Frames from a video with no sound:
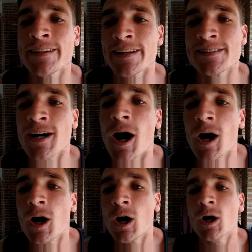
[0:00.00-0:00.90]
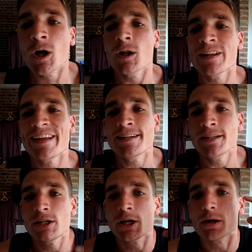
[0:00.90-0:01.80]
It's all
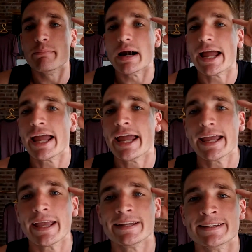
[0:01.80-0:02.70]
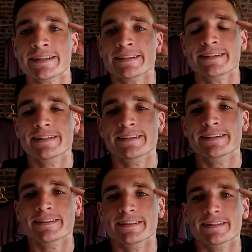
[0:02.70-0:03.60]
in your brain.
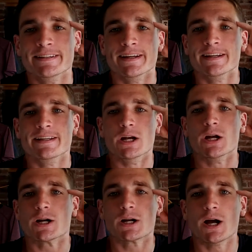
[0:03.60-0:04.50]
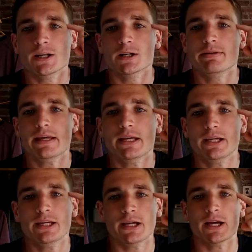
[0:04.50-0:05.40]
You're gonna
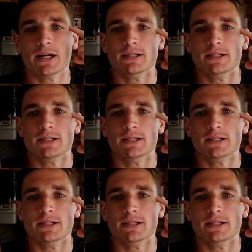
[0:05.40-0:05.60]
be.